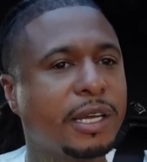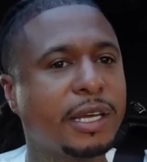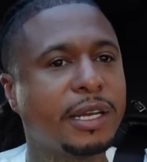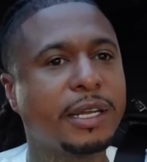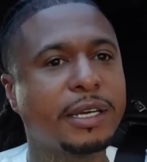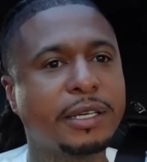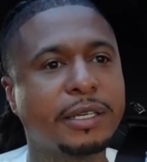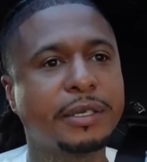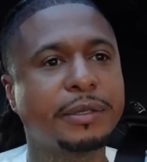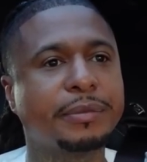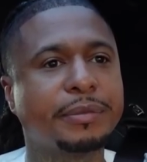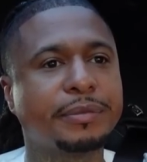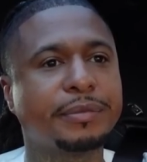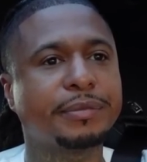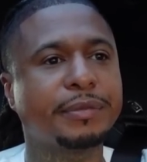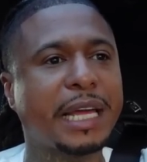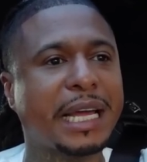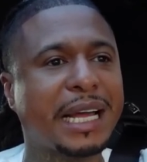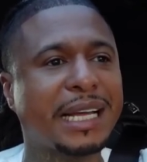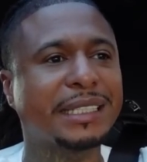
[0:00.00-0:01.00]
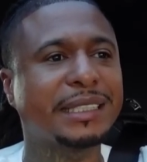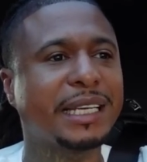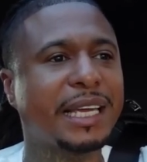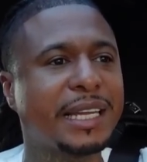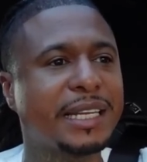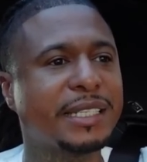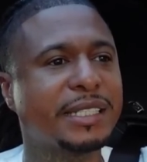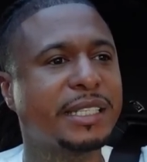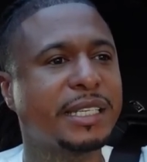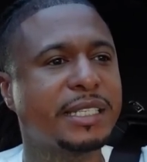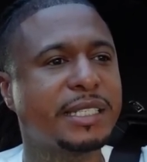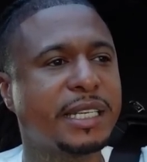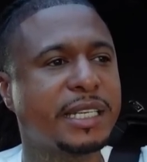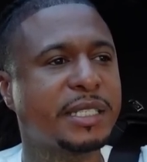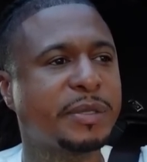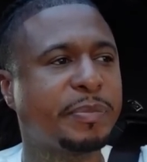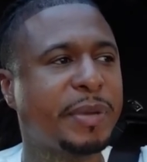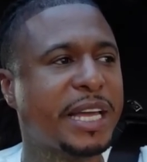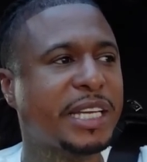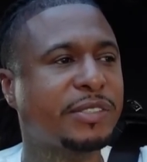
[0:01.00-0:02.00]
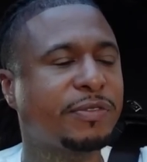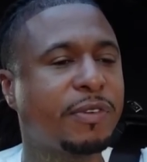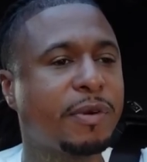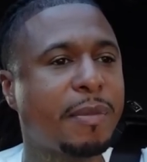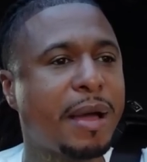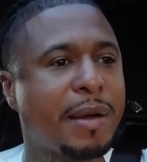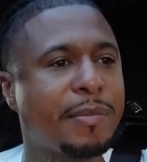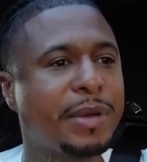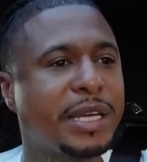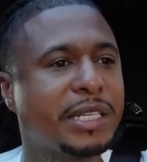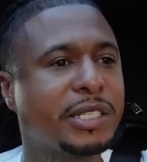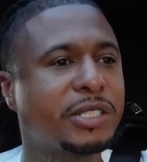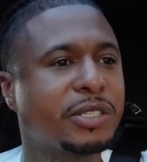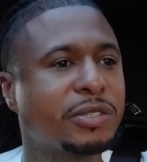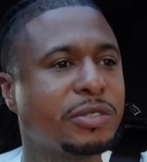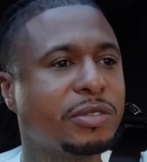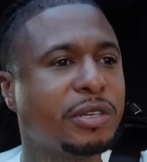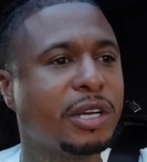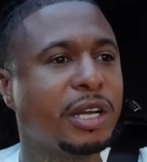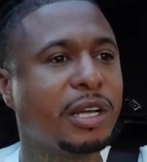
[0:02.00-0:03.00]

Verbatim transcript: And um, like I said, it's, it's, just best for my mental.